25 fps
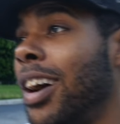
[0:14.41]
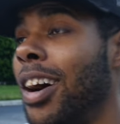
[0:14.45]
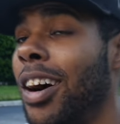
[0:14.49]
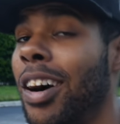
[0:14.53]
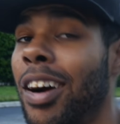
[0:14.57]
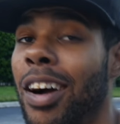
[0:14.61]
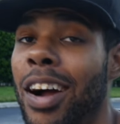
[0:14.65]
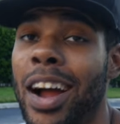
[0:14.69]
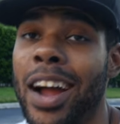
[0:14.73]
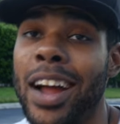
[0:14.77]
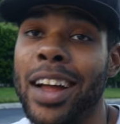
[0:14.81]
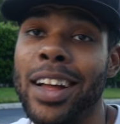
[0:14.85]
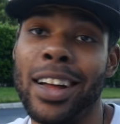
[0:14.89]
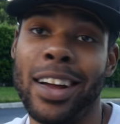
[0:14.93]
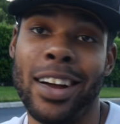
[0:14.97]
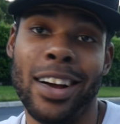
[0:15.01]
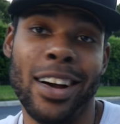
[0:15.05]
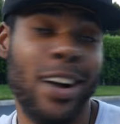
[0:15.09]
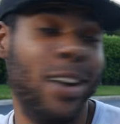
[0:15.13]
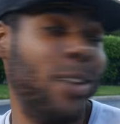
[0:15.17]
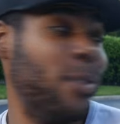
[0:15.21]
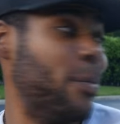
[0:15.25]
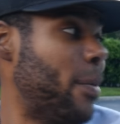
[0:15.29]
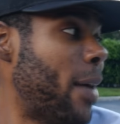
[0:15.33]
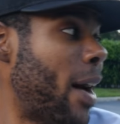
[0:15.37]
Alright,
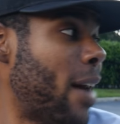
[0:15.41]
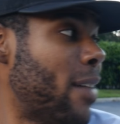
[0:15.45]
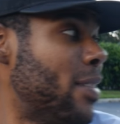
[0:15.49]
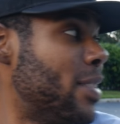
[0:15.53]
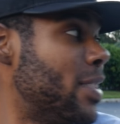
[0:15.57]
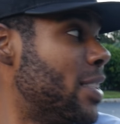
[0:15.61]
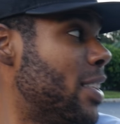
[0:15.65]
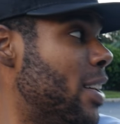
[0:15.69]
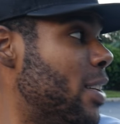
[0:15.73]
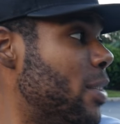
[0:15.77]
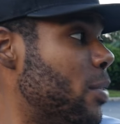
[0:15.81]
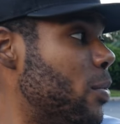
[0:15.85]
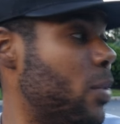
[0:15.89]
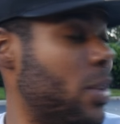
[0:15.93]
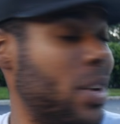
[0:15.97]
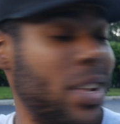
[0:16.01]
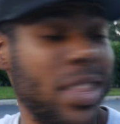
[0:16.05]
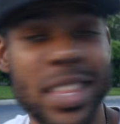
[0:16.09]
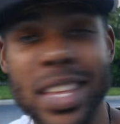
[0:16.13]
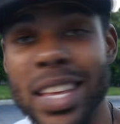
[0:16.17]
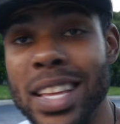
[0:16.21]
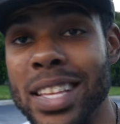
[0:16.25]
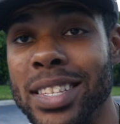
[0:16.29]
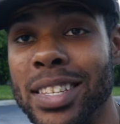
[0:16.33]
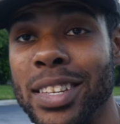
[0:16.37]
haven't done one of
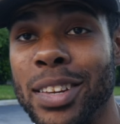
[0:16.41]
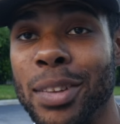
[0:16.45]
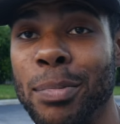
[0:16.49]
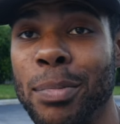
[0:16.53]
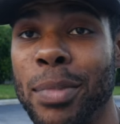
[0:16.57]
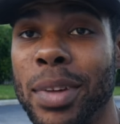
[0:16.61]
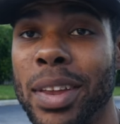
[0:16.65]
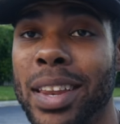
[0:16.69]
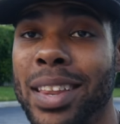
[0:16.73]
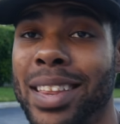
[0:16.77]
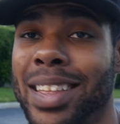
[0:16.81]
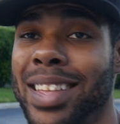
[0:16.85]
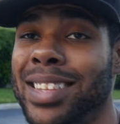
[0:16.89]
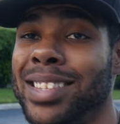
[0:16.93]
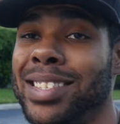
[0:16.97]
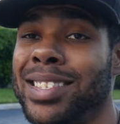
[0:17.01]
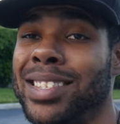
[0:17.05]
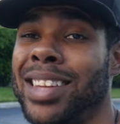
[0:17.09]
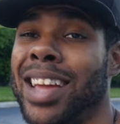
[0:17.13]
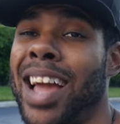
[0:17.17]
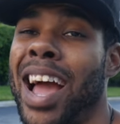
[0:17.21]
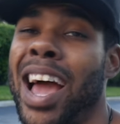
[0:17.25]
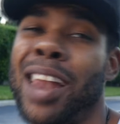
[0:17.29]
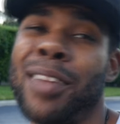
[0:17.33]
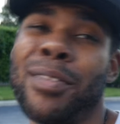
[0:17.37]
these in a minute. It's
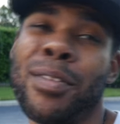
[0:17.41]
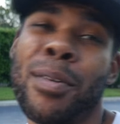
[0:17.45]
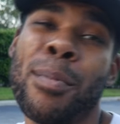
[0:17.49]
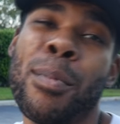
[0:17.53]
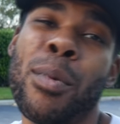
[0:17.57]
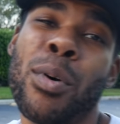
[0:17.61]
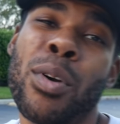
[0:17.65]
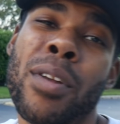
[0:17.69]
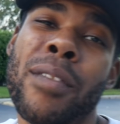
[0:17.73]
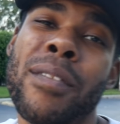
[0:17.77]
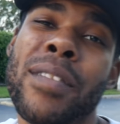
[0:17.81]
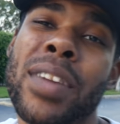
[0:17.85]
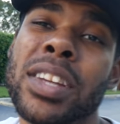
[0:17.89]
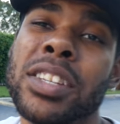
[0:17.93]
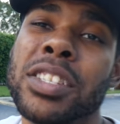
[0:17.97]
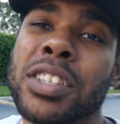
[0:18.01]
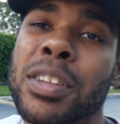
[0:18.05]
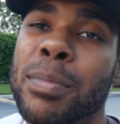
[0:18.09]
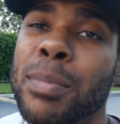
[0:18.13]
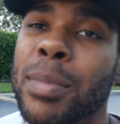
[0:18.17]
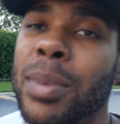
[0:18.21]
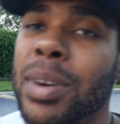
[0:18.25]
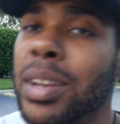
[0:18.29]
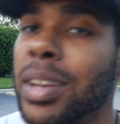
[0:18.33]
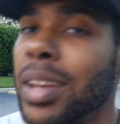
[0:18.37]
kind of a
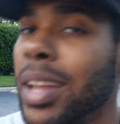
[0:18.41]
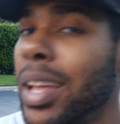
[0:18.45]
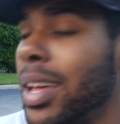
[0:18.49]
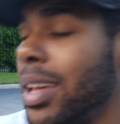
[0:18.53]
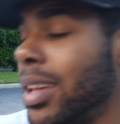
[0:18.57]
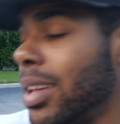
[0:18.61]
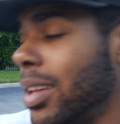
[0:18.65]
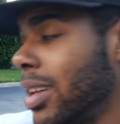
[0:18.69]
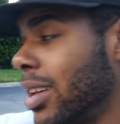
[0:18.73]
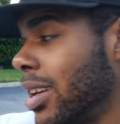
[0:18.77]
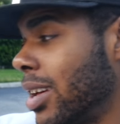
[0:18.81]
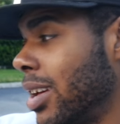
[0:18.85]
Motivation Monday,